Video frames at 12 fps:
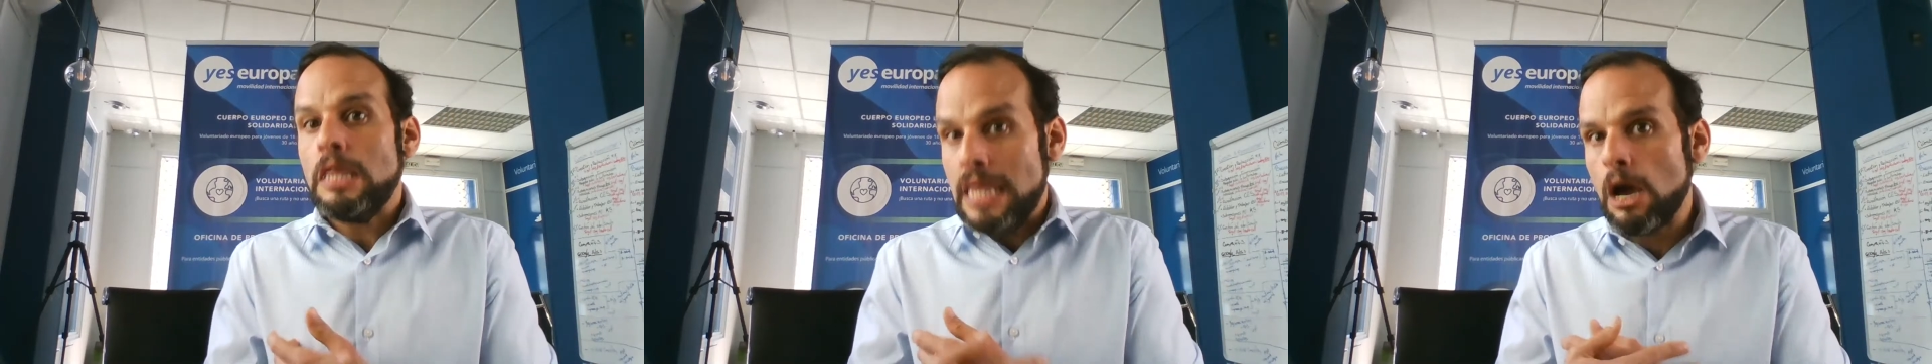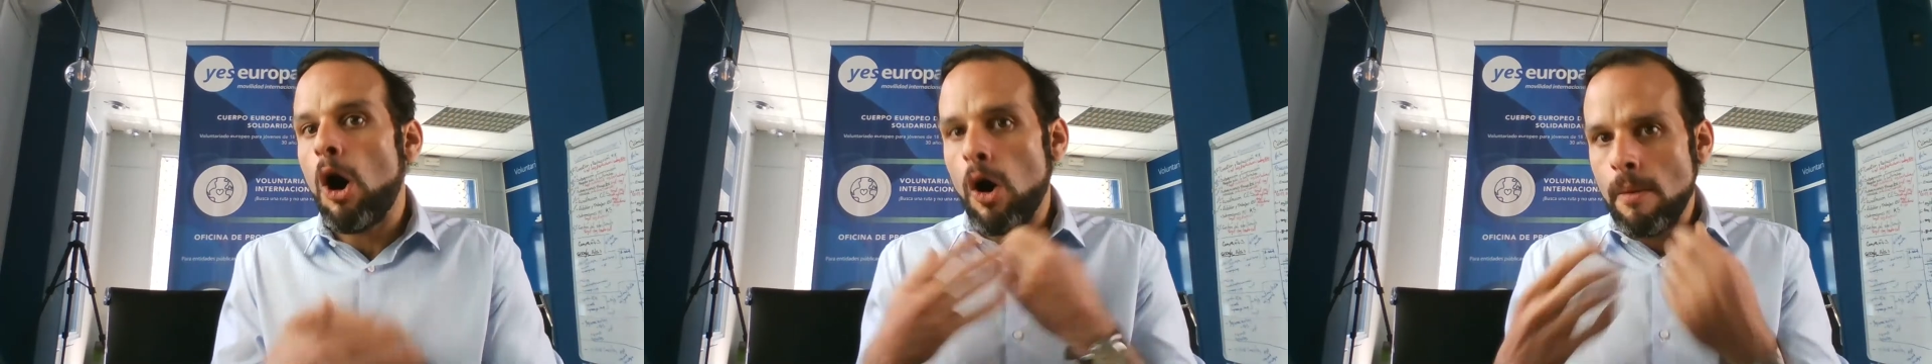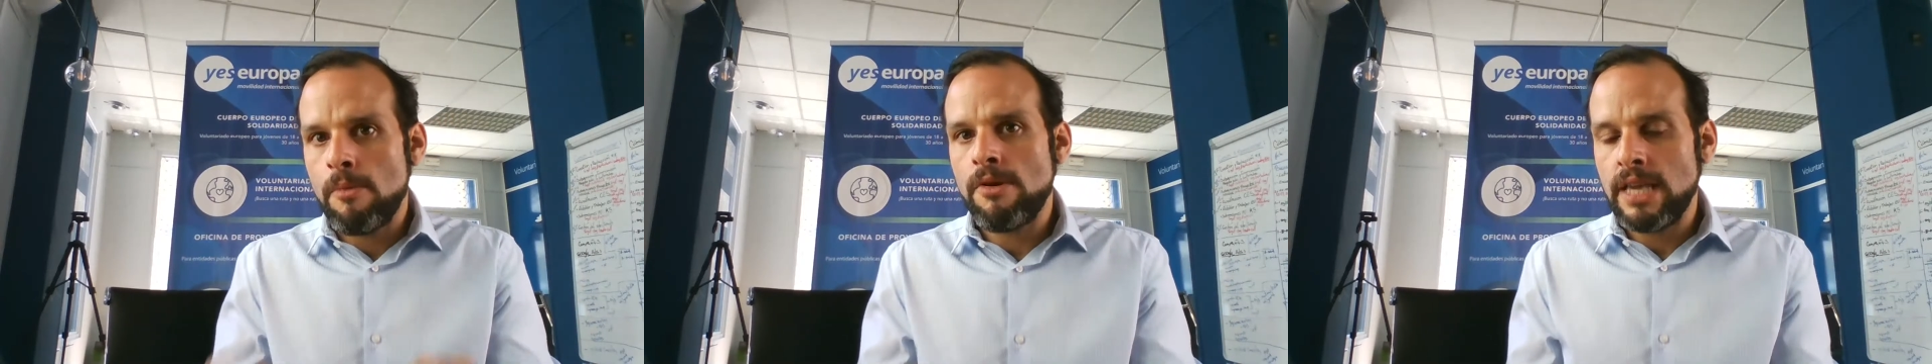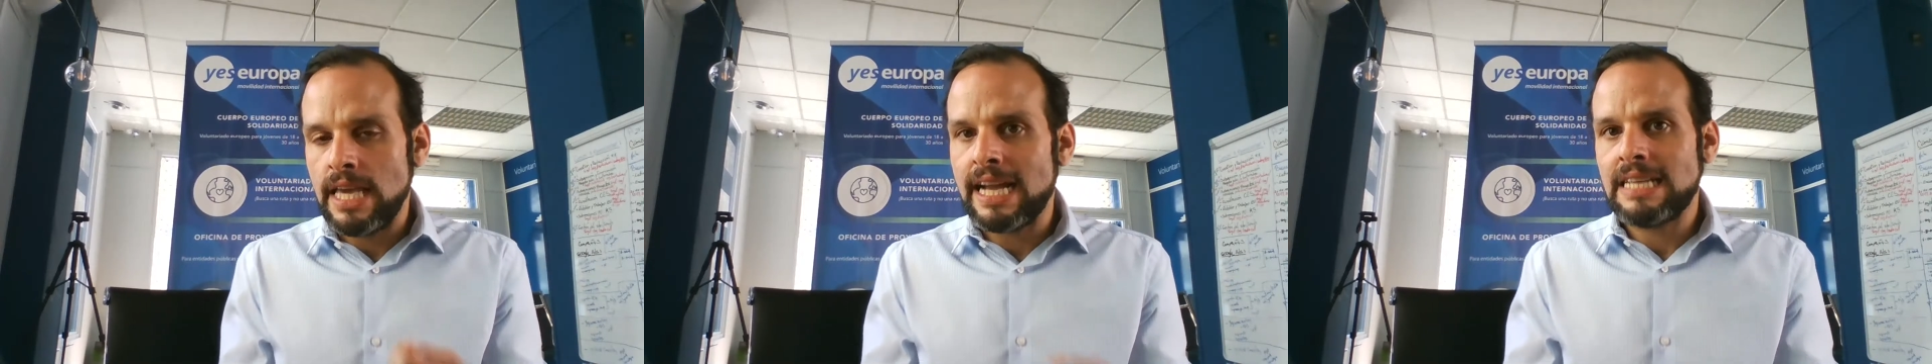They are
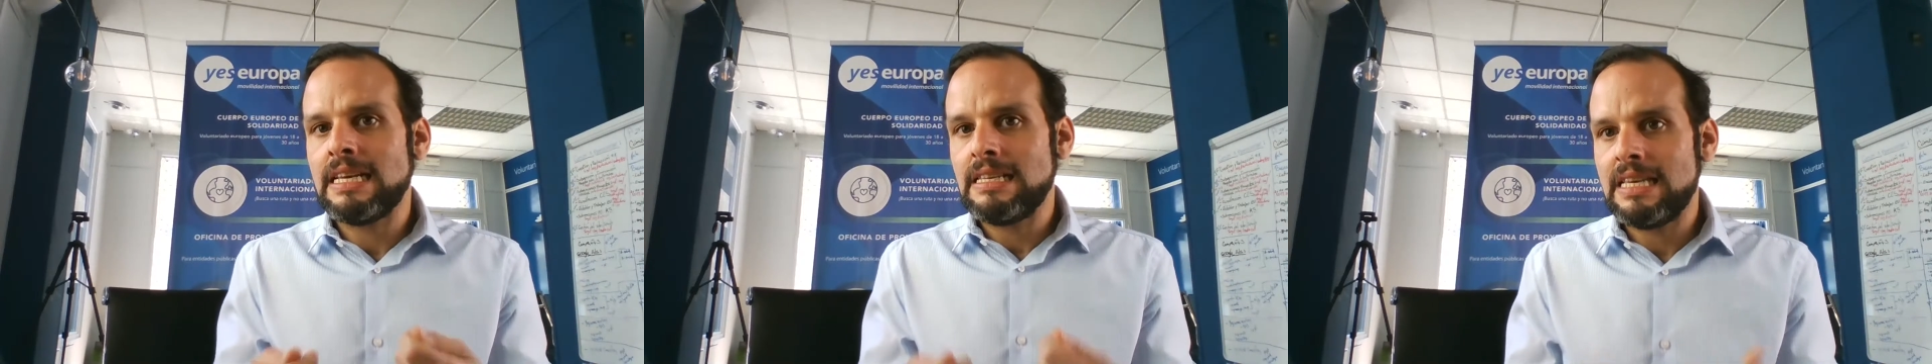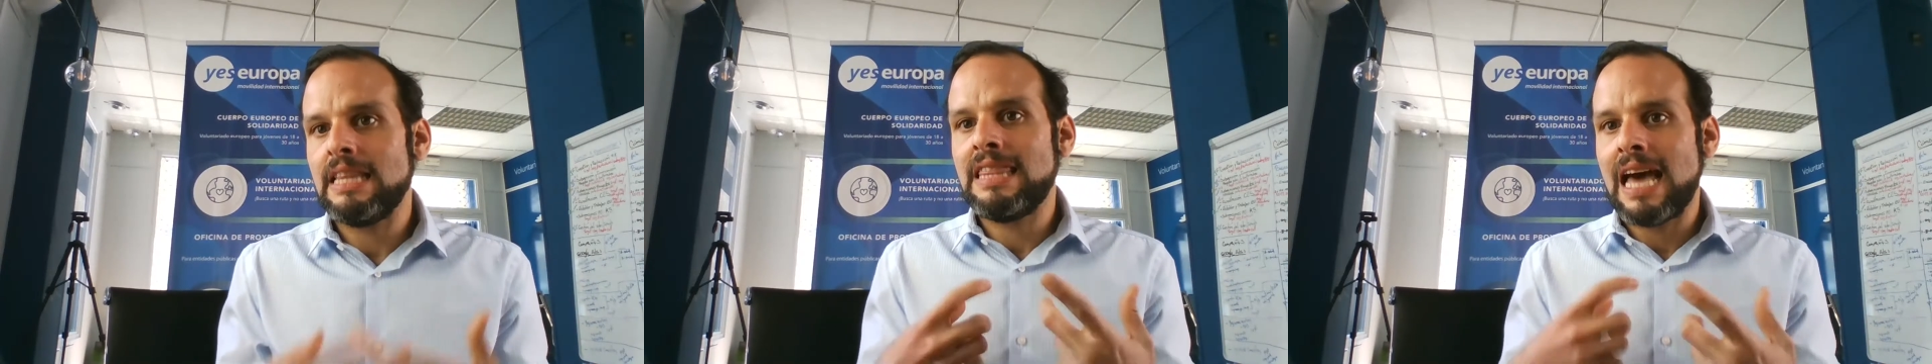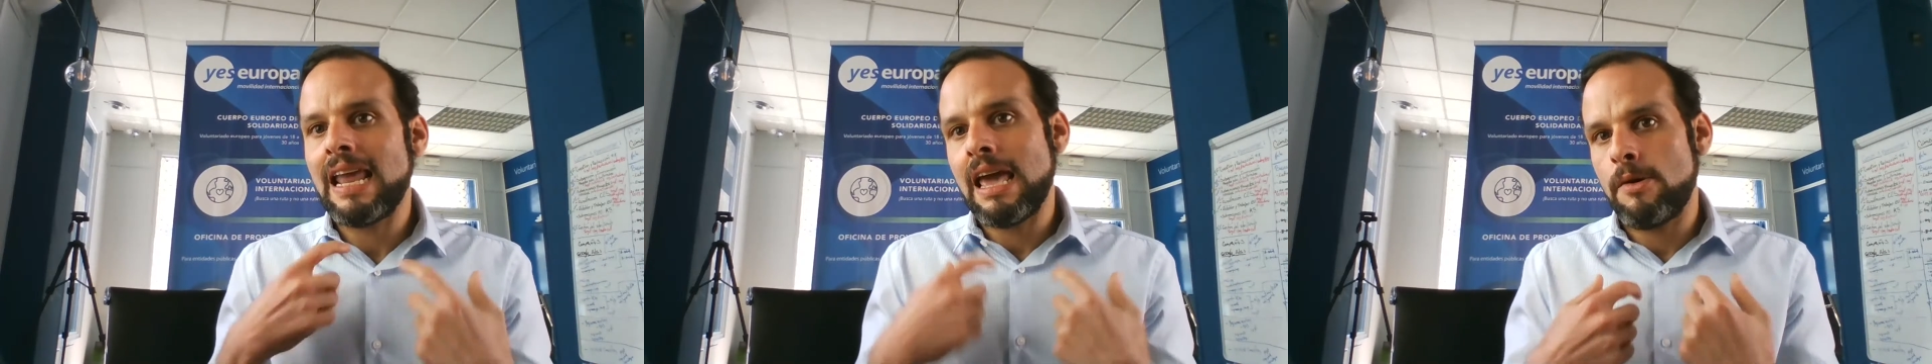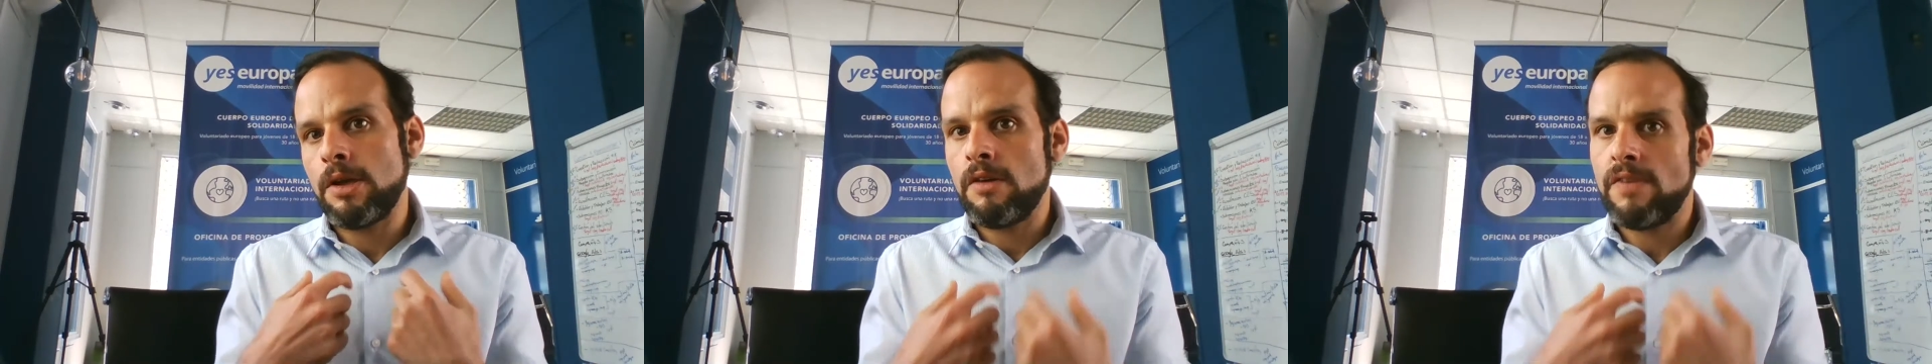bringing, as I said, that area